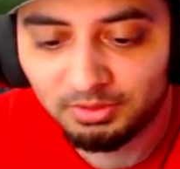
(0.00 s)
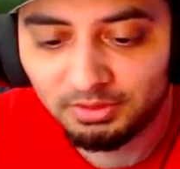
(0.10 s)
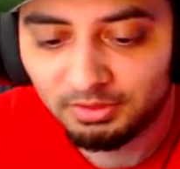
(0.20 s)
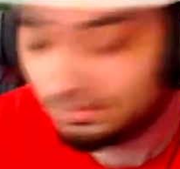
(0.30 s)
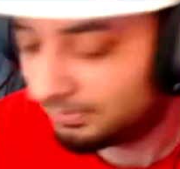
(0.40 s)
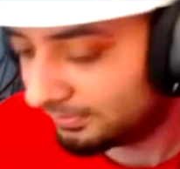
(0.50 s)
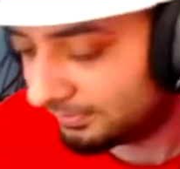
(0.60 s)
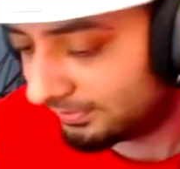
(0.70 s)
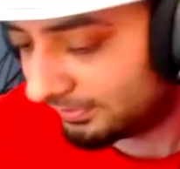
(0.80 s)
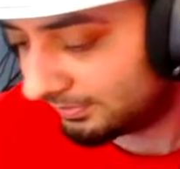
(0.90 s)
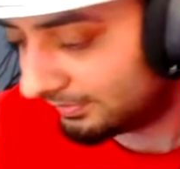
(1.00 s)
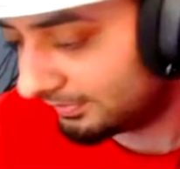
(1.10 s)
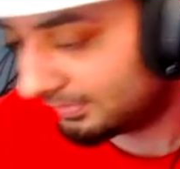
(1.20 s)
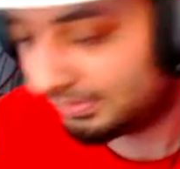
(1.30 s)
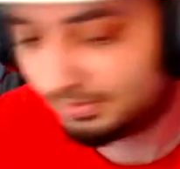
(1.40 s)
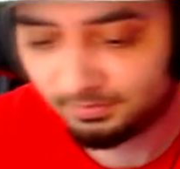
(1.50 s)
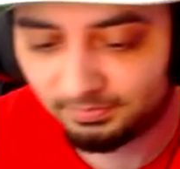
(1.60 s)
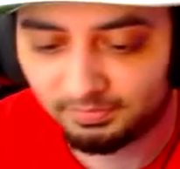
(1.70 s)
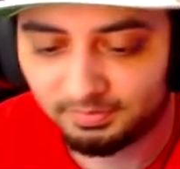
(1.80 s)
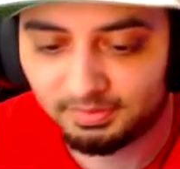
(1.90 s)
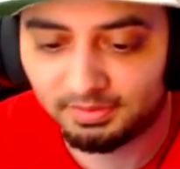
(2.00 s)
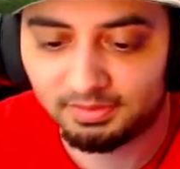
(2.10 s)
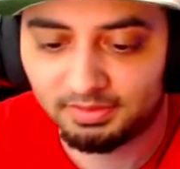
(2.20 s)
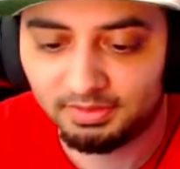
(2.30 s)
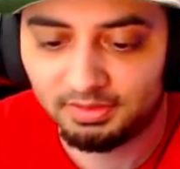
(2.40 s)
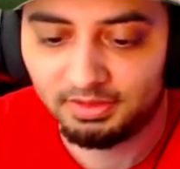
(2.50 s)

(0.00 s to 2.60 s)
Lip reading: (silence)